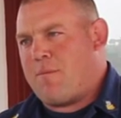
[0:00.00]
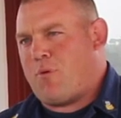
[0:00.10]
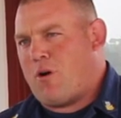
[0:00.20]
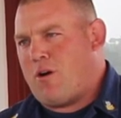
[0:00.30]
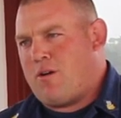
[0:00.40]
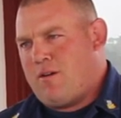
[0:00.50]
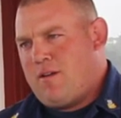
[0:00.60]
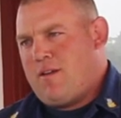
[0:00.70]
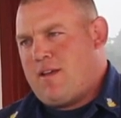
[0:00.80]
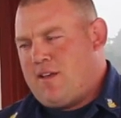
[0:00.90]
that bar
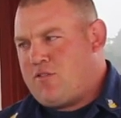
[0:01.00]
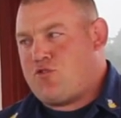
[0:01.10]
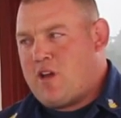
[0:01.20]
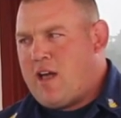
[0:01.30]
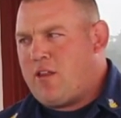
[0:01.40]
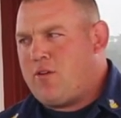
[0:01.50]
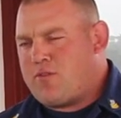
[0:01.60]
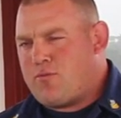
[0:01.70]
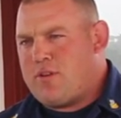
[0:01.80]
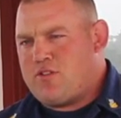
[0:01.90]
is shallow.
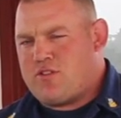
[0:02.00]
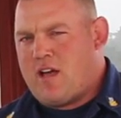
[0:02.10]
It's really